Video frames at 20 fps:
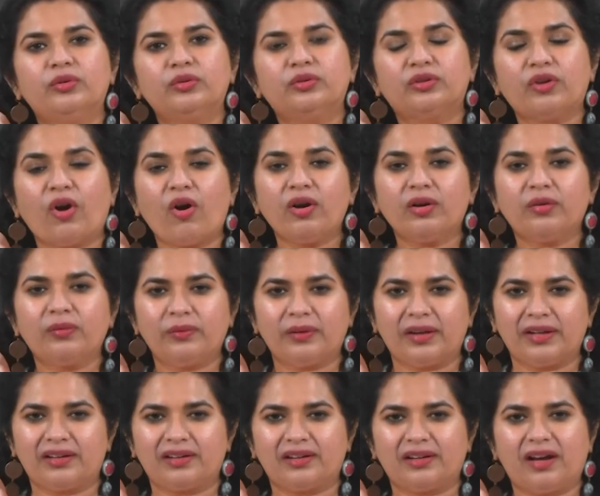to talk
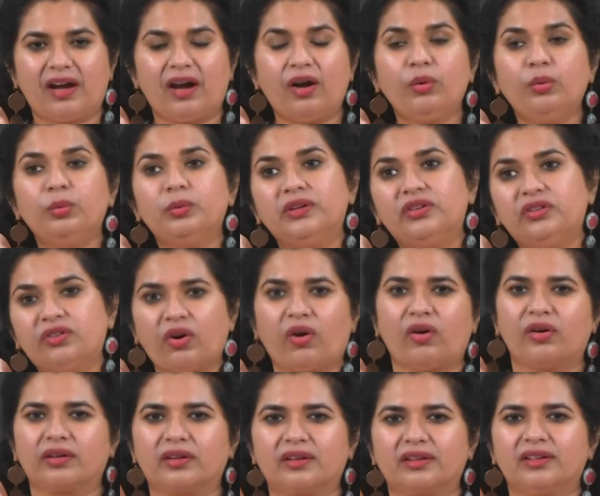well, how we
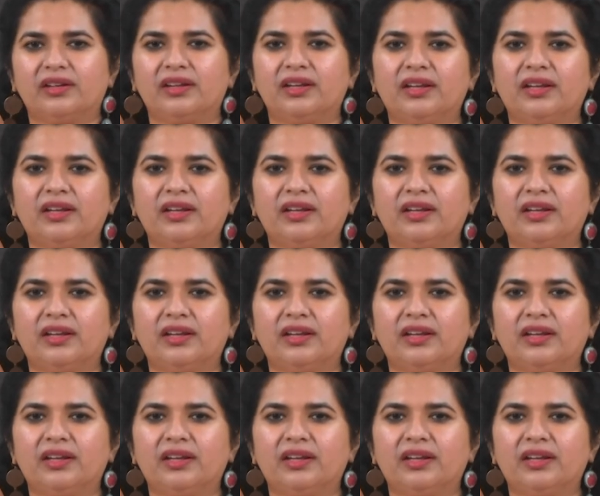talk.